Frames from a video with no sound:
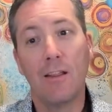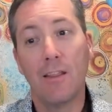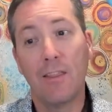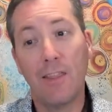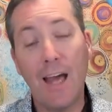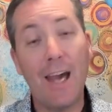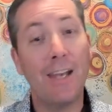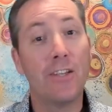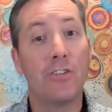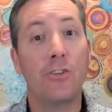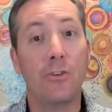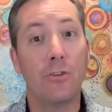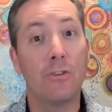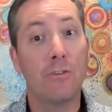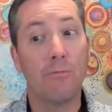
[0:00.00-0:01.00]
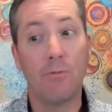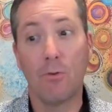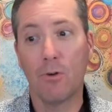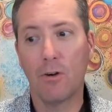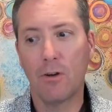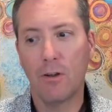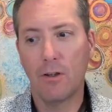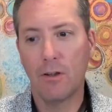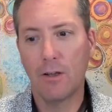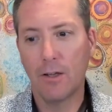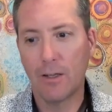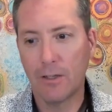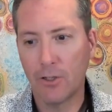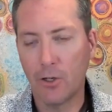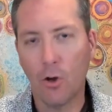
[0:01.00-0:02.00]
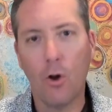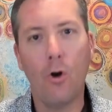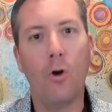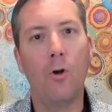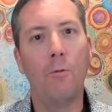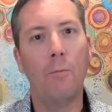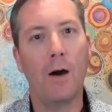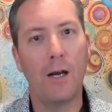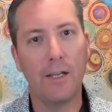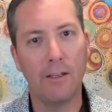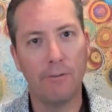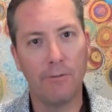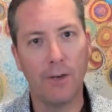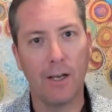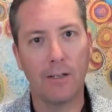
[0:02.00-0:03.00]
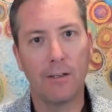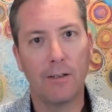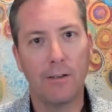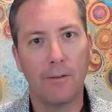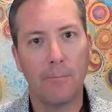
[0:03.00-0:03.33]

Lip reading: That is used for, whole body effect.